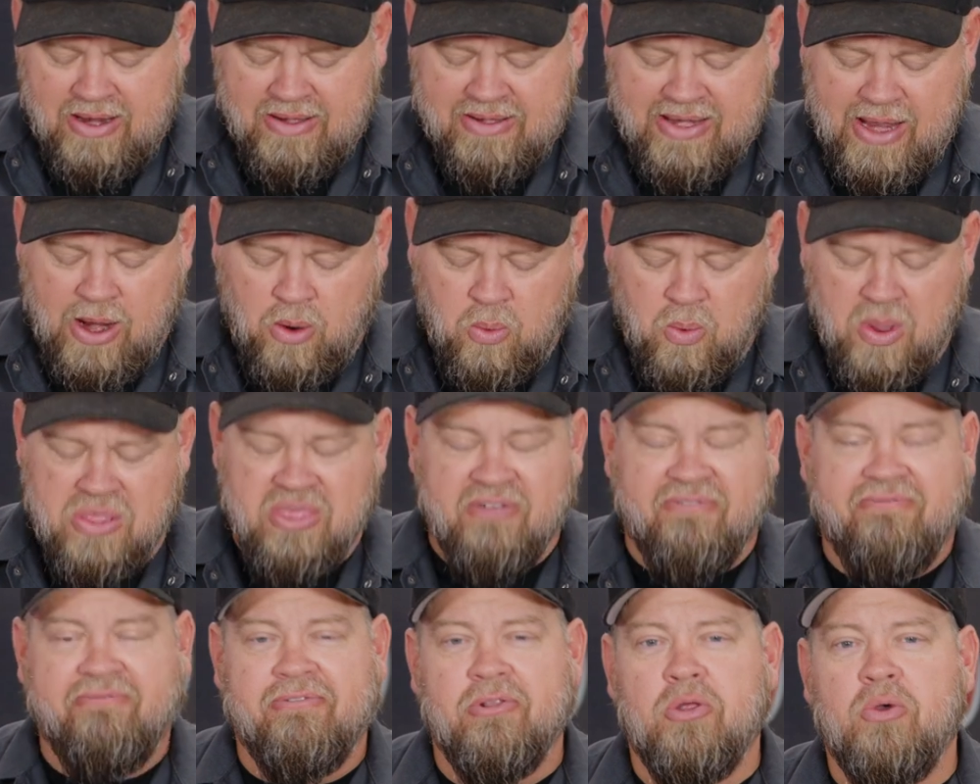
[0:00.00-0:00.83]
Now, when
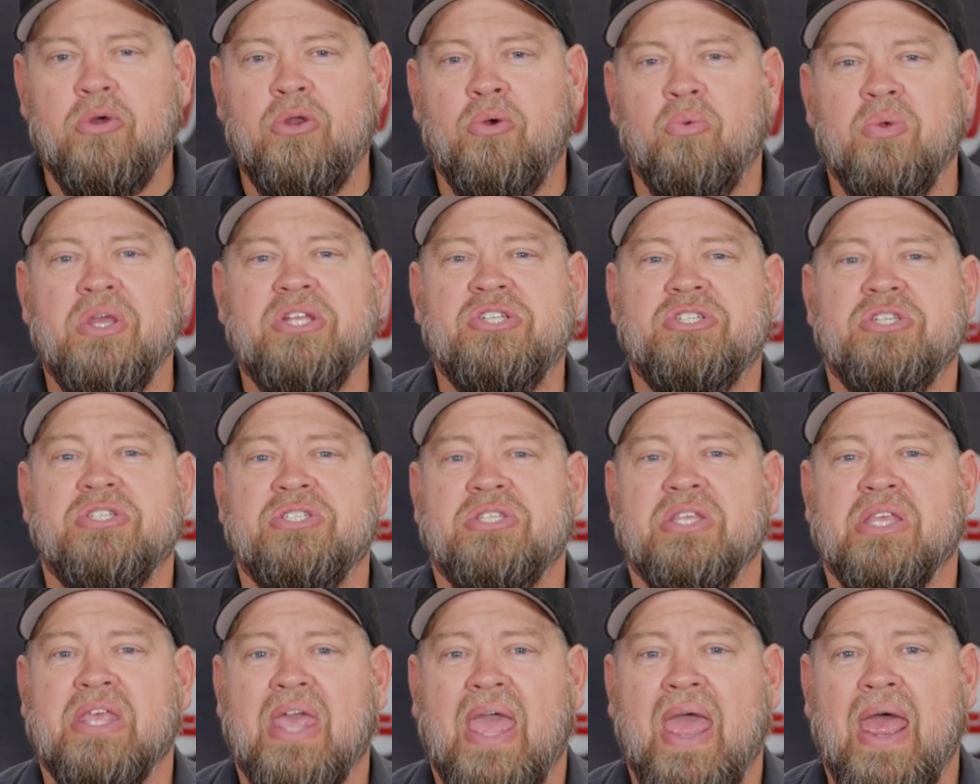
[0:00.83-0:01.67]
the fluid
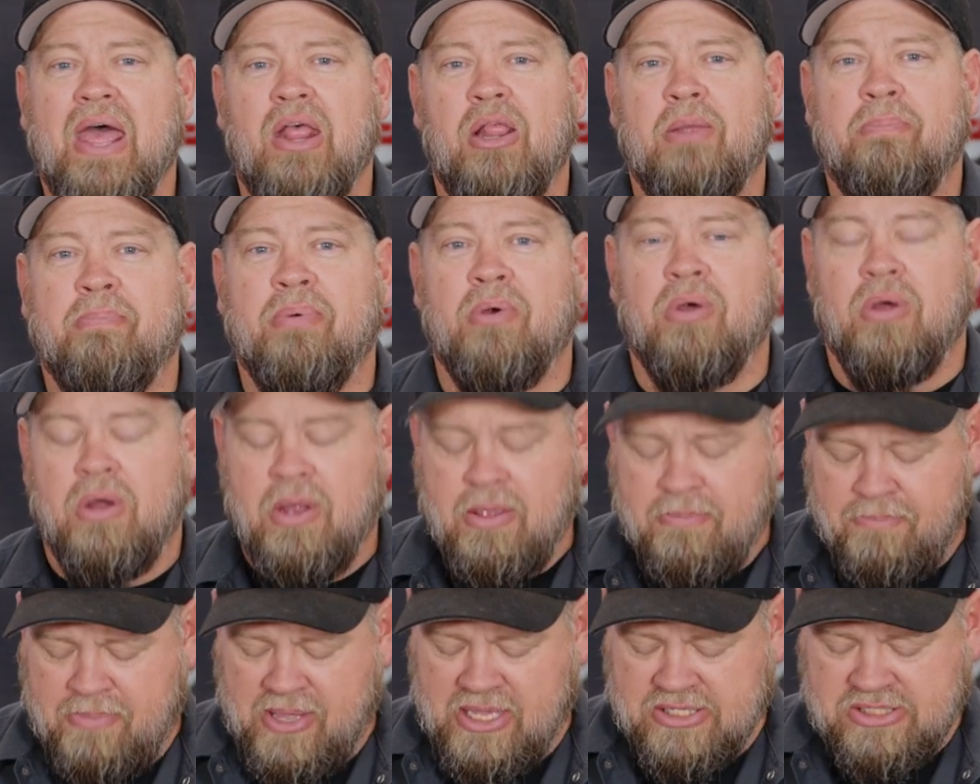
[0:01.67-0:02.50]
reaches the caliper,
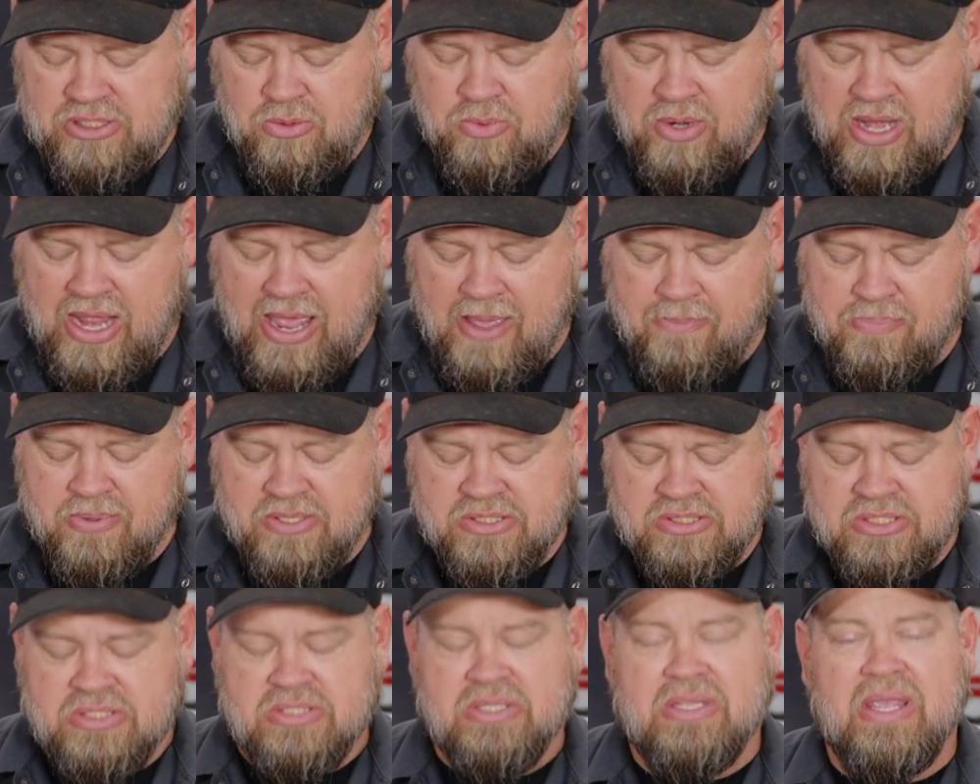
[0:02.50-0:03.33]
basically what
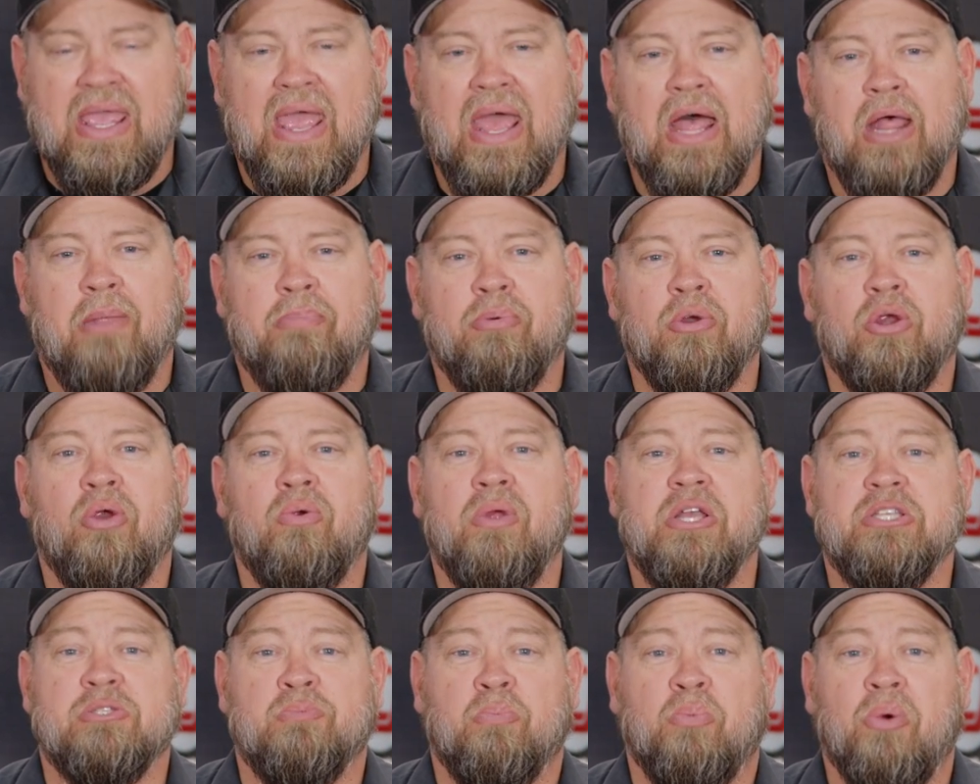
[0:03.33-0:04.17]
happens is the caliper
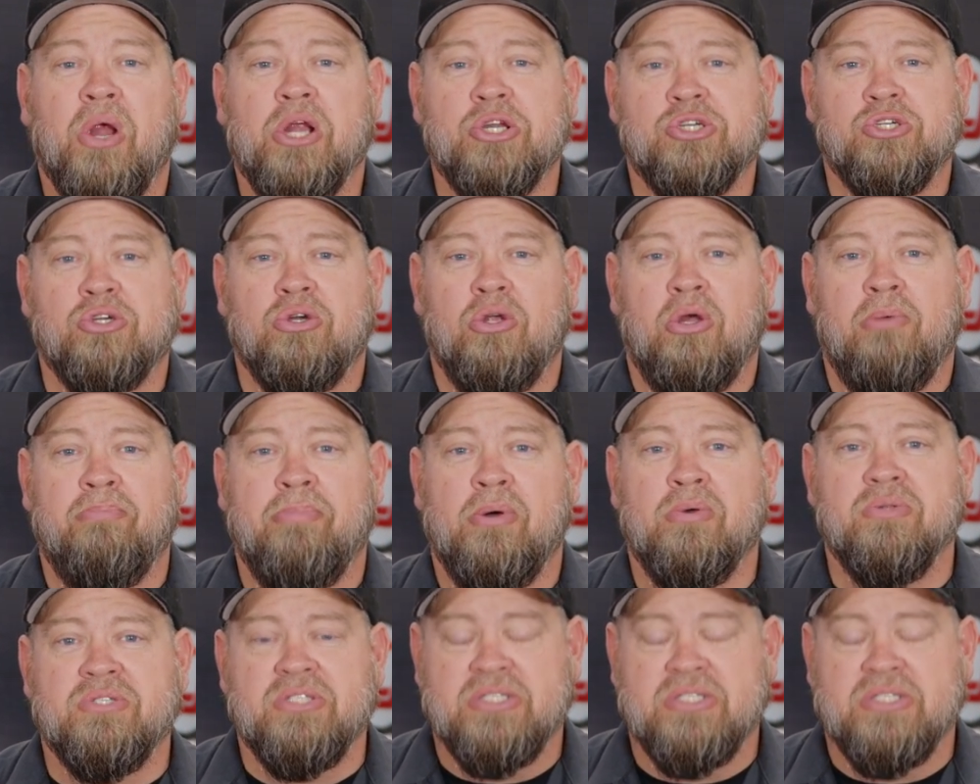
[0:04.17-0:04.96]
creates pressure on both